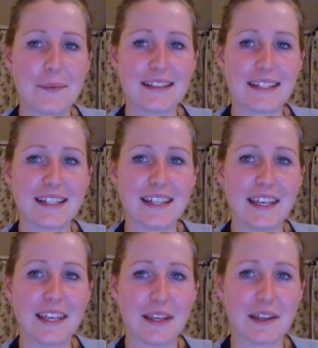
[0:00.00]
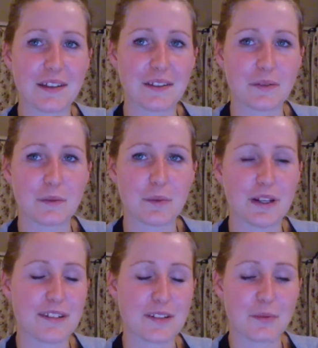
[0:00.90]
basically,
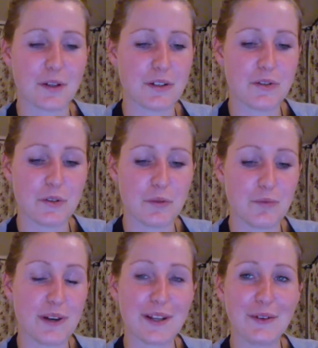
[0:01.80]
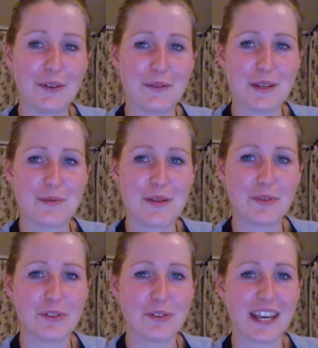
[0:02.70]
we just want to bring all of these
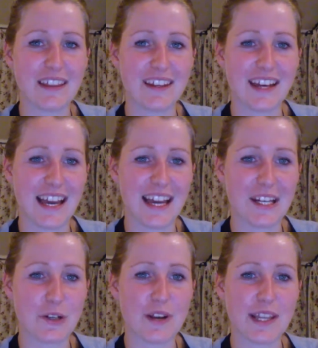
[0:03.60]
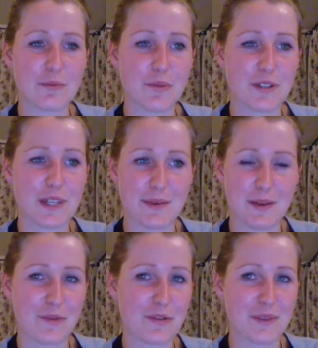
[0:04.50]
people together and create the most
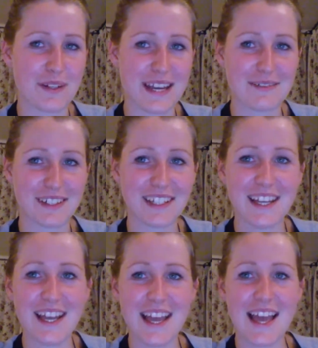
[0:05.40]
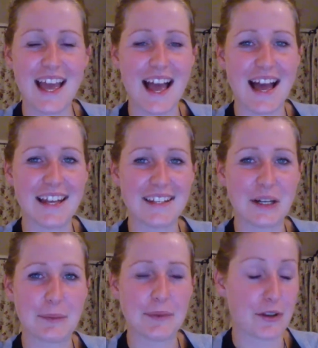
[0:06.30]
epic movement ever. And
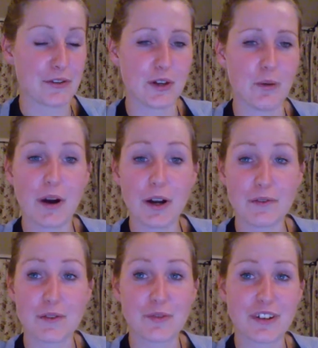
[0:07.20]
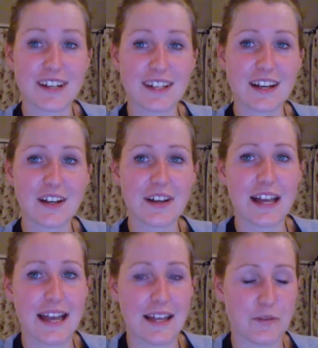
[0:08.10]
so I'm part of this project
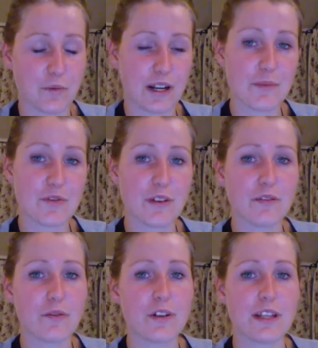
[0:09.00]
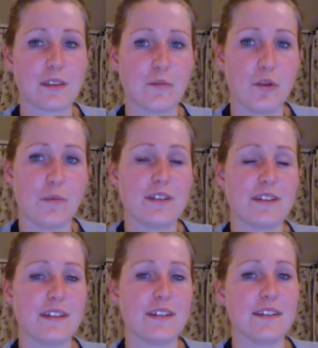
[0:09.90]
now, and what I'm doing for it at the
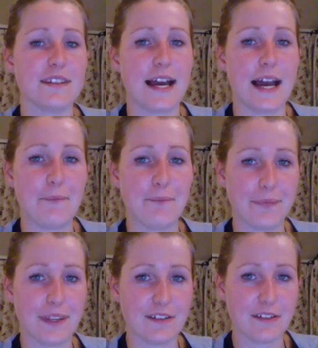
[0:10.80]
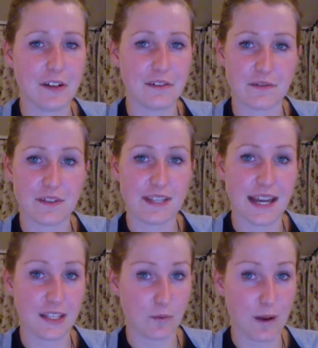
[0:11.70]
moment is I'm in charge of
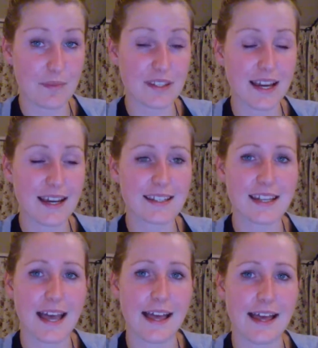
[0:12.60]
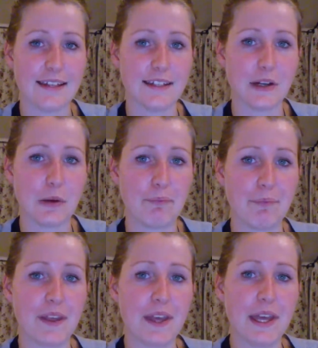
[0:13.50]
designing the website,
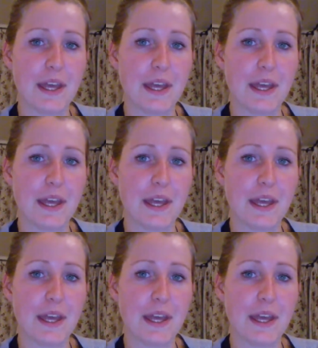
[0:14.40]
and